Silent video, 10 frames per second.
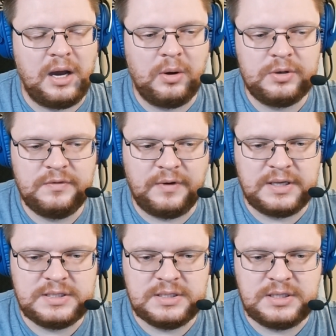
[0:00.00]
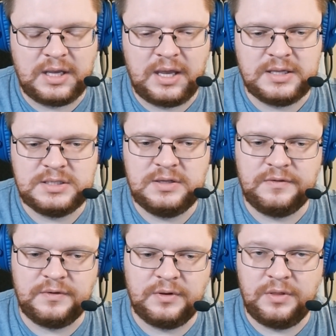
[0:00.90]
our devices against
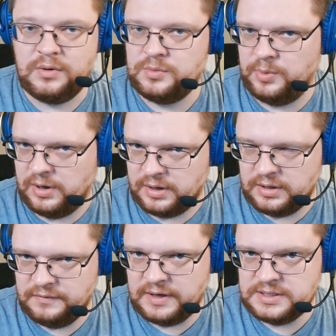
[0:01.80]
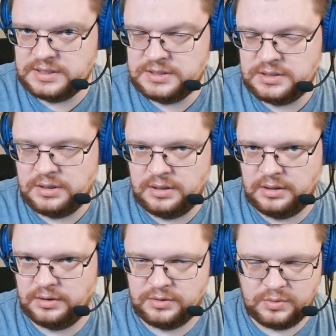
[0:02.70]
different third-party devices,
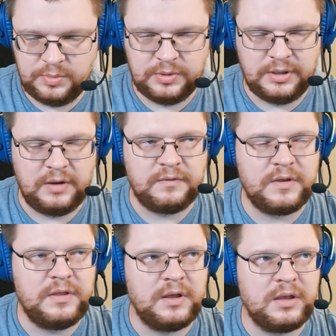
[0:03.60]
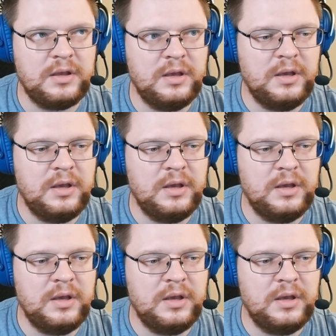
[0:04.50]
uh, throughput and everything,